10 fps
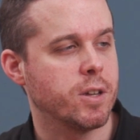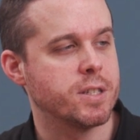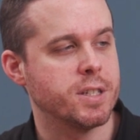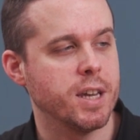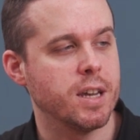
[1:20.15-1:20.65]
you can
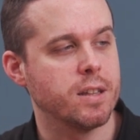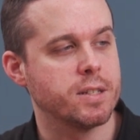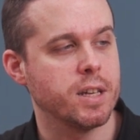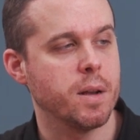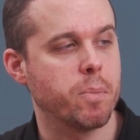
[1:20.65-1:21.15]
see, the
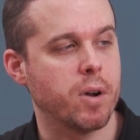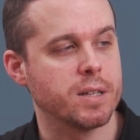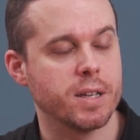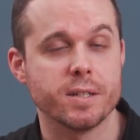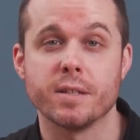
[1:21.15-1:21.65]
setup
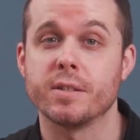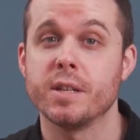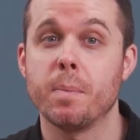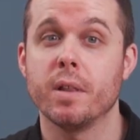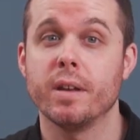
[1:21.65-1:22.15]
process is
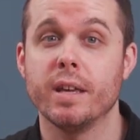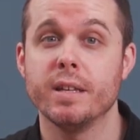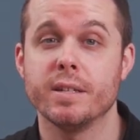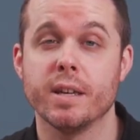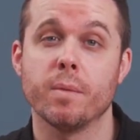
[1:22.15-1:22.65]
simple and
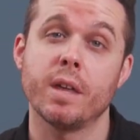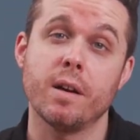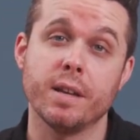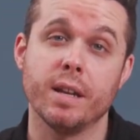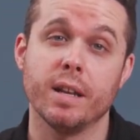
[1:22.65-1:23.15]
easy
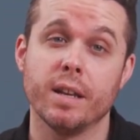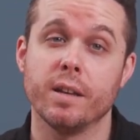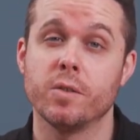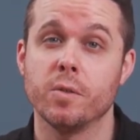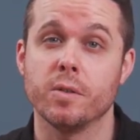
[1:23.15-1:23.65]
without needing
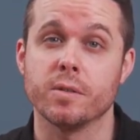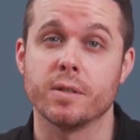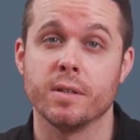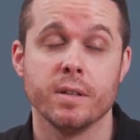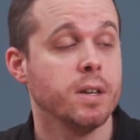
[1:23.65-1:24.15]
any
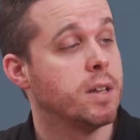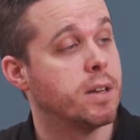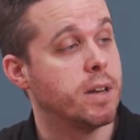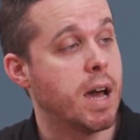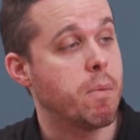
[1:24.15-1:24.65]
tools.
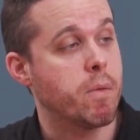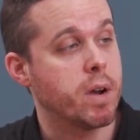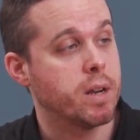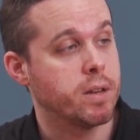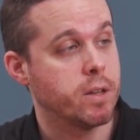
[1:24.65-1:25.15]
Now we're
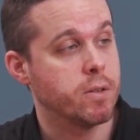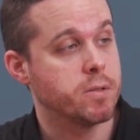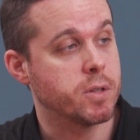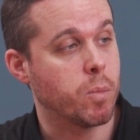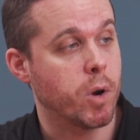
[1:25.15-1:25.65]
ready to
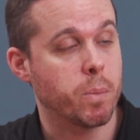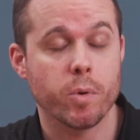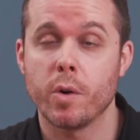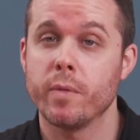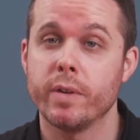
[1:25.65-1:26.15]
use the
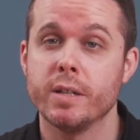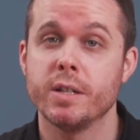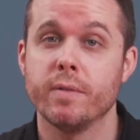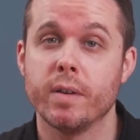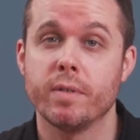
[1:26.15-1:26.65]
WorkPro
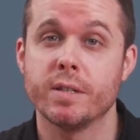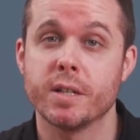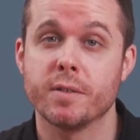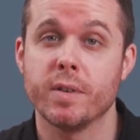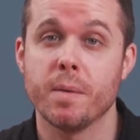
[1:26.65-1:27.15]

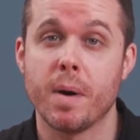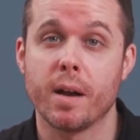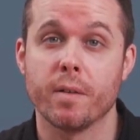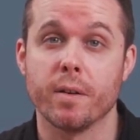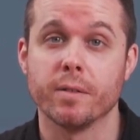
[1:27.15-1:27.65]
VG56V
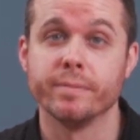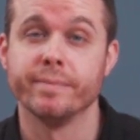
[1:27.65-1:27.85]
monitor.